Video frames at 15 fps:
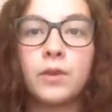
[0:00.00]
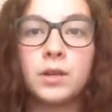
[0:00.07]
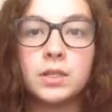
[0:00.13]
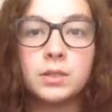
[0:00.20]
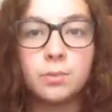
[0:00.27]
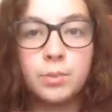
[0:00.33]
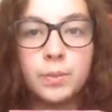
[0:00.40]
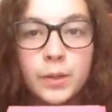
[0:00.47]

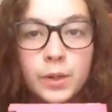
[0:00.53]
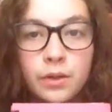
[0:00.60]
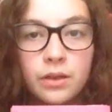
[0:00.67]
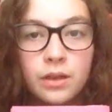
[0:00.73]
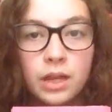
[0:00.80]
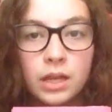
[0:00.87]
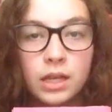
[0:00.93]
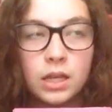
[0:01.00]
friend's
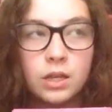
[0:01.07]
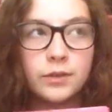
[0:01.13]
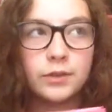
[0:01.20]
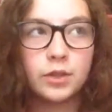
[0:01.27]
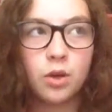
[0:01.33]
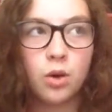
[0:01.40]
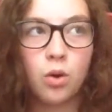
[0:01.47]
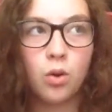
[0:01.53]
birthday,
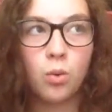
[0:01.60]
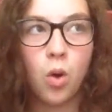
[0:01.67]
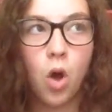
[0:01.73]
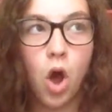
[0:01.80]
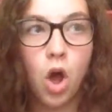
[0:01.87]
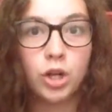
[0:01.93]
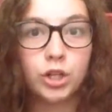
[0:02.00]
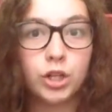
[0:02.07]
so
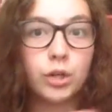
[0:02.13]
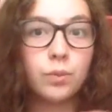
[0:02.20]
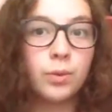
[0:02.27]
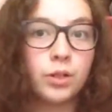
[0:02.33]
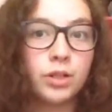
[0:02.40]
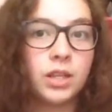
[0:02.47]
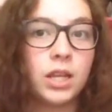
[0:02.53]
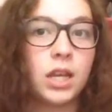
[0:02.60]
on her
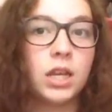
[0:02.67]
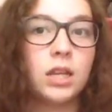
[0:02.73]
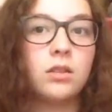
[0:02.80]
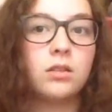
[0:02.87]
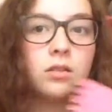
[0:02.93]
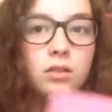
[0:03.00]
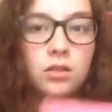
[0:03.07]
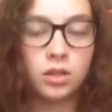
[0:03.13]
birthday,
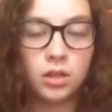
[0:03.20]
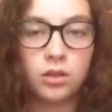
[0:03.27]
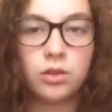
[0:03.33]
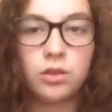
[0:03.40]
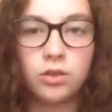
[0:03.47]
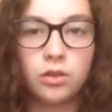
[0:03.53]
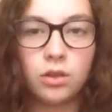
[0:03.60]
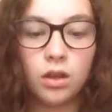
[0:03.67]

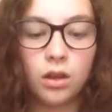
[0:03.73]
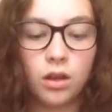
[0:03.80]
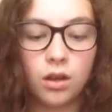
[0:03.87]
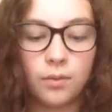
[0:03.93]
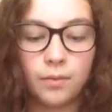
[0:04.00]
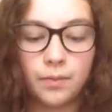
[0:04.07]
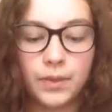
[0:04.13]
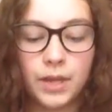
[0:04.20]

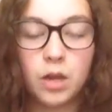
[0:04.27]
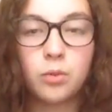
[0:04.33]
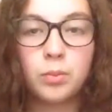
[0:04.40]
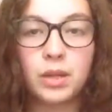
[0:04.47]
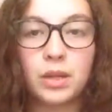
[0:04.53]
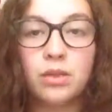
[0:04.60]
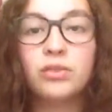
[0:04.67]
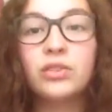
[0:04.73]
um, that would
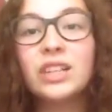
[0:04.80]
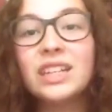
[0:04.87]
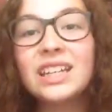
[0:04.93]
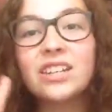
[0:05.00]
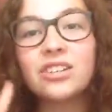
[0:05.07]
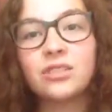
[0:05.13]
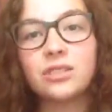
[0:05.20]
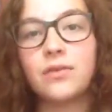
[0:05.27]
be three
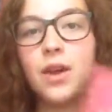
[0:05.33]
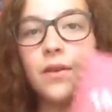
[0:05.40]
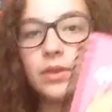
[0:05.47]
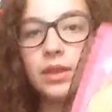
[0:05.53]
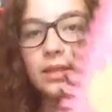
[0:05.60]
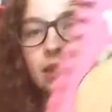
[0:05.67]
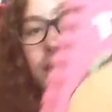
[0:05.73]
years of having this